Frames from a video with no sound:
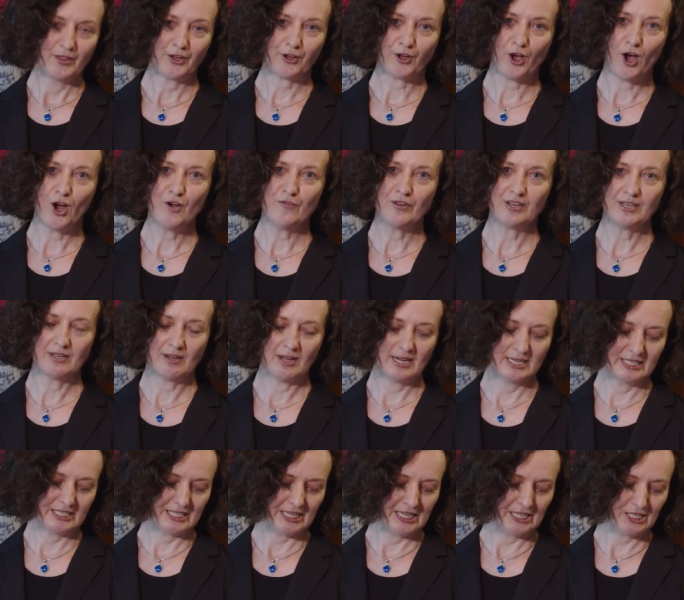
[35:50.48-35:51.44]
The
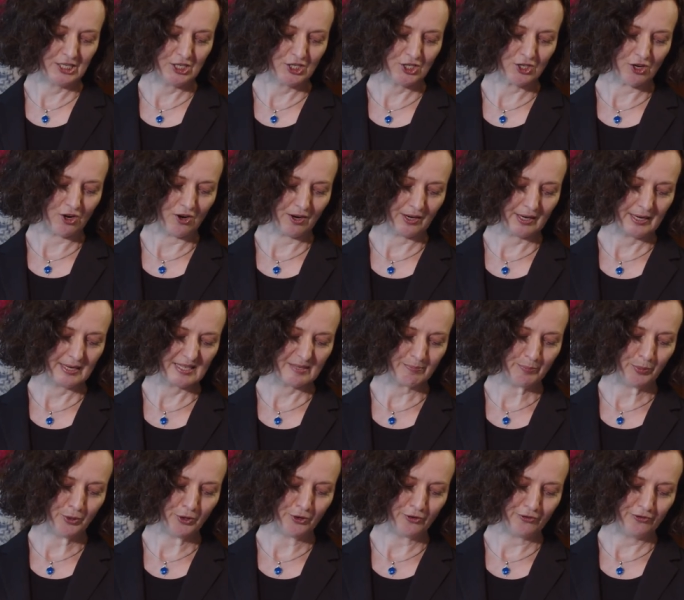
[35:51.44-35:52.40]
COVID-19 shock has
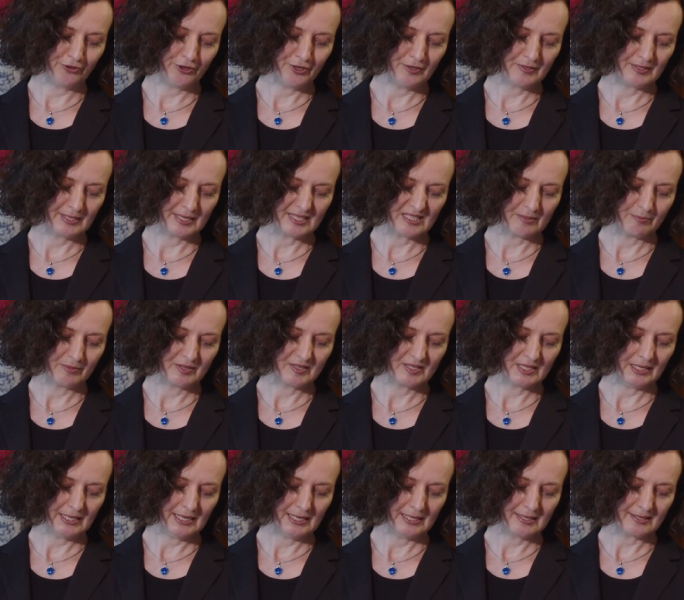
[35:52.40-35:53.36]
put food system
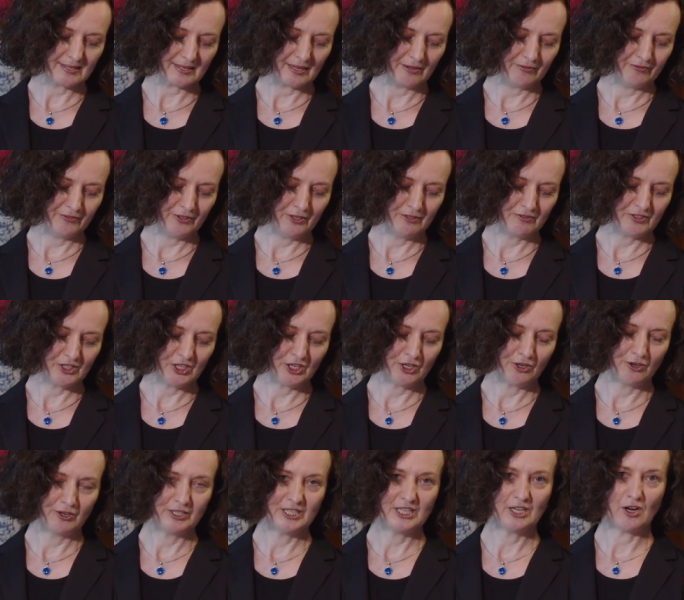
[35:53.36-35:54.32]
resilience and food
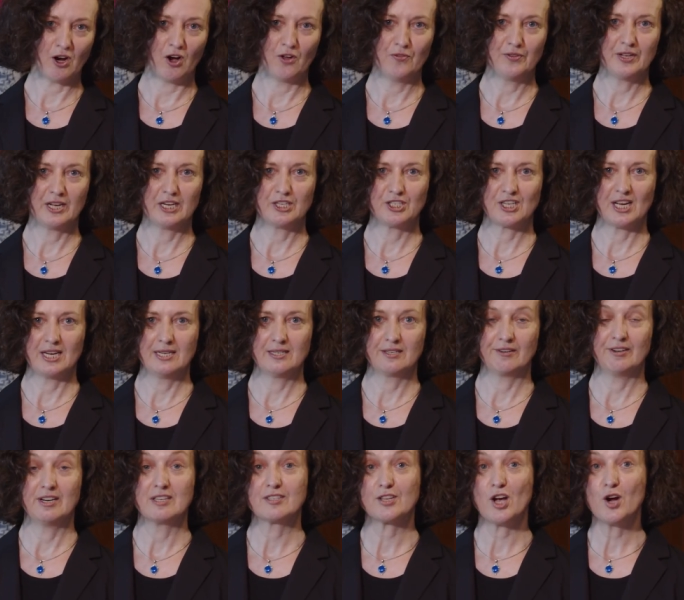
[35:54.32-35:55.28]
security on the
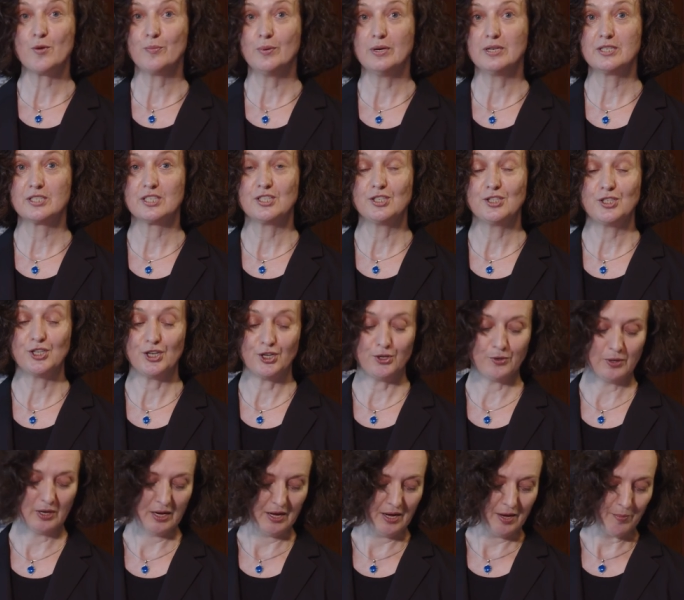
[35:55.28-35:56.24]
agenda, and it's opened
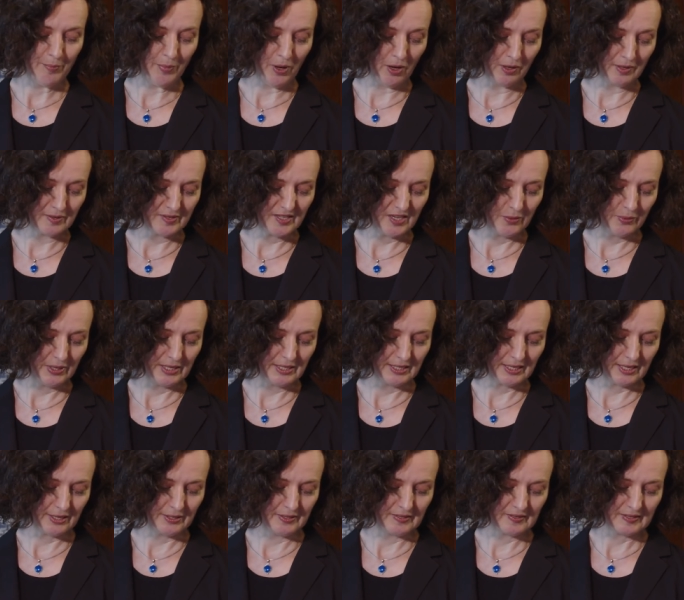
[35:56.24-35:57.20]
new policy
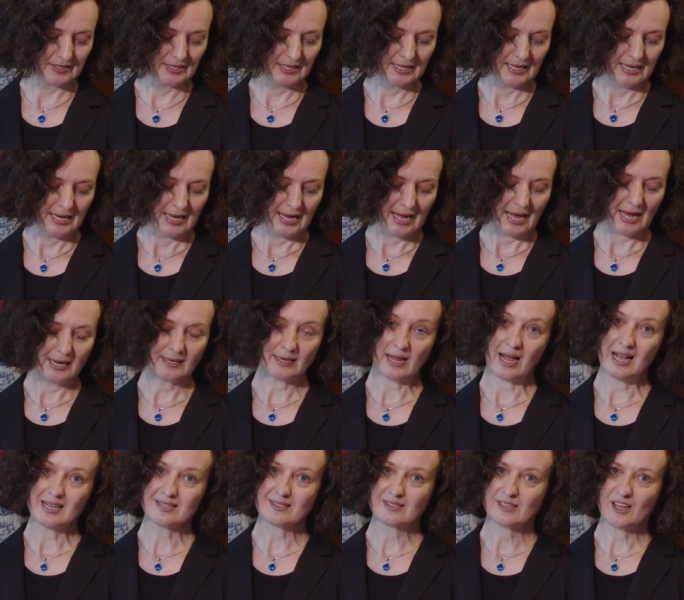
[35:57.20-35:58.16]
windows. And
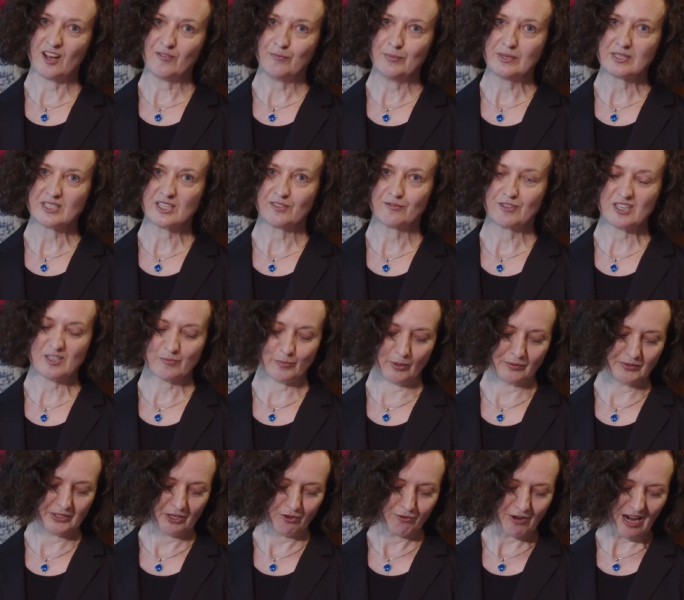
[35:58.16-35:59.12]
as governments have
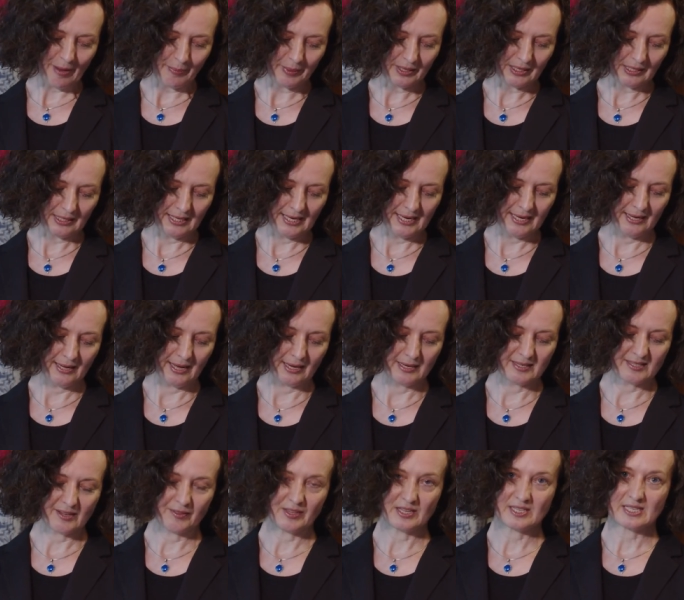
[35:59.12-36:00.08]
responded rapidly, and
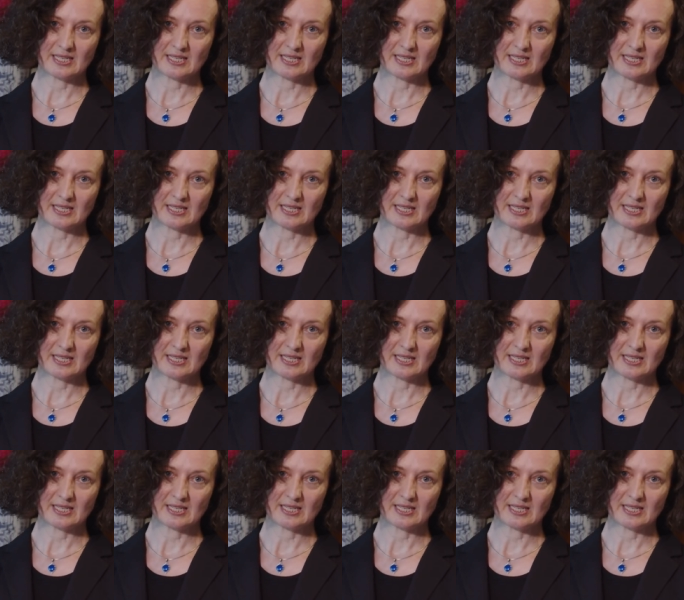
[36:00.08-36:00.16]
as other